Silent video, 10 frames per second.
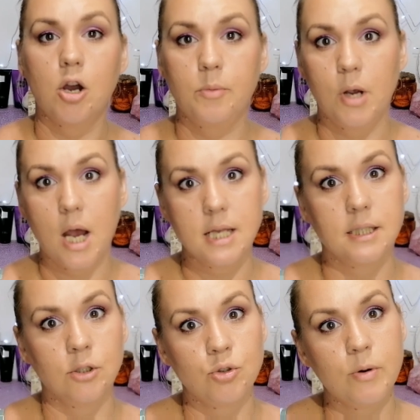Hope you guys
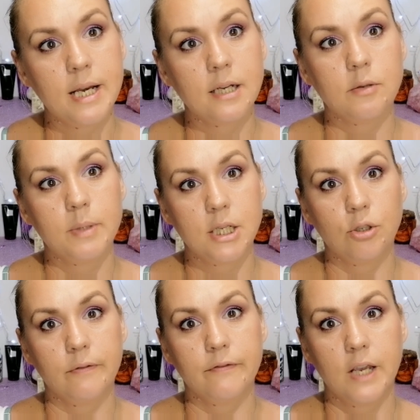enjoyed it. Please
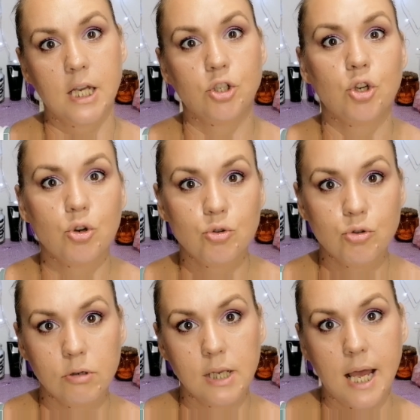don't forget
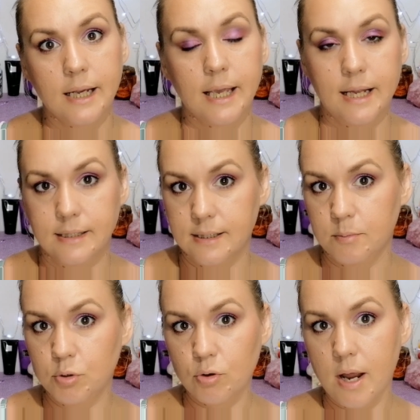to like and
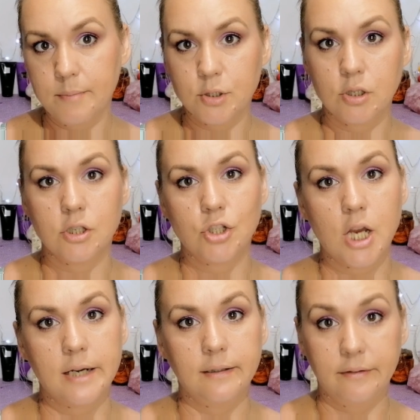subscribe to this
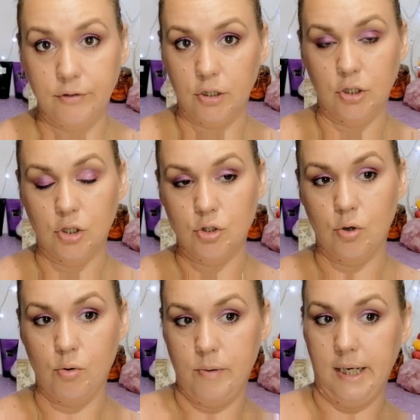channel if you are not
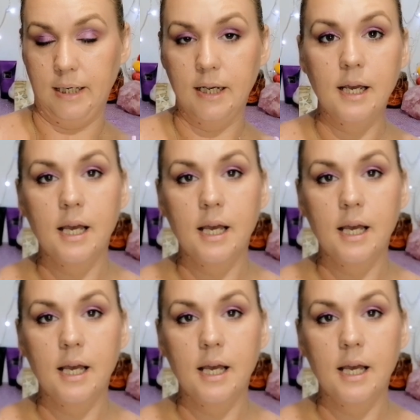already